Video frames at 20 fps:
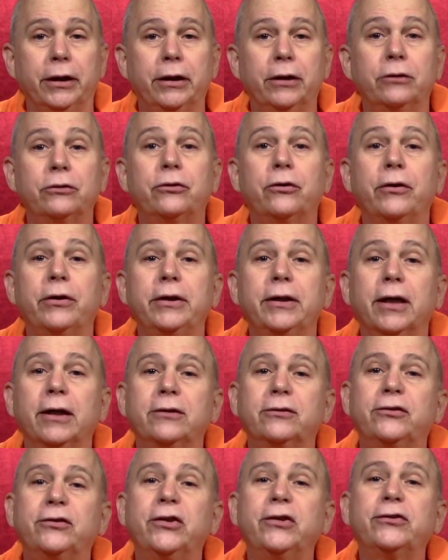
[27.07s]
into the
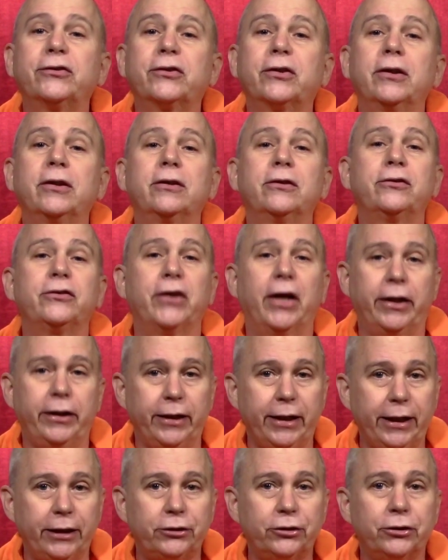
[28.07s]
existence and
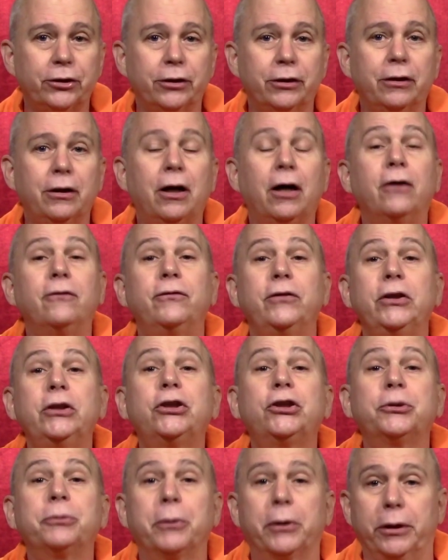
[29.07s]
nature of
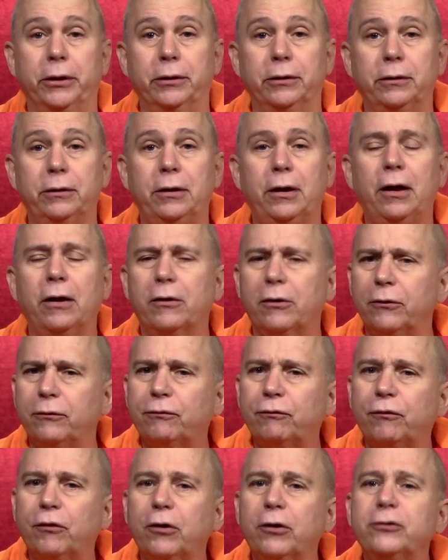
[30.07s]
Ishvara, the
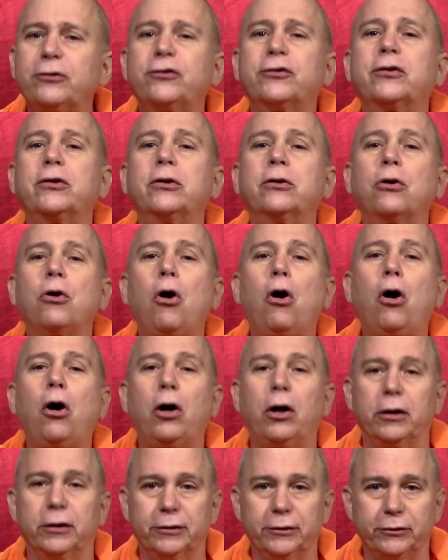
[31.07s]
first
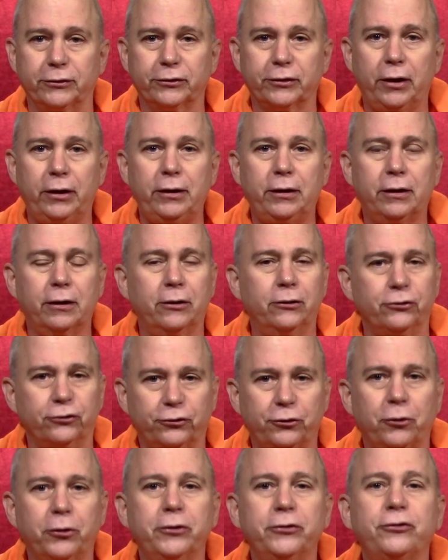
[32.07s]
cause, the
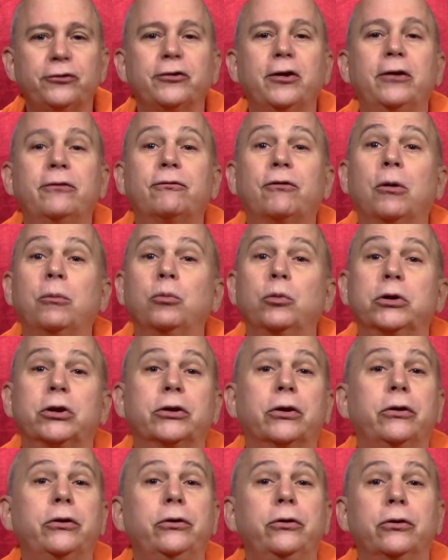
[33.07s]
source from
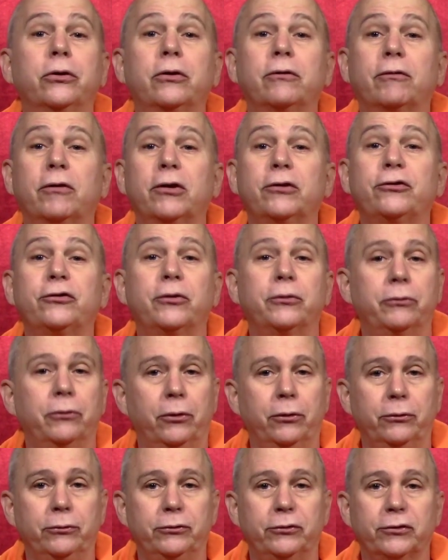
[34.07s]
which the universe
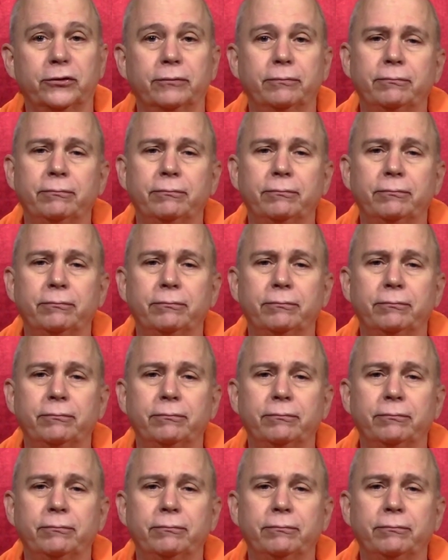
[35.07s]
arose.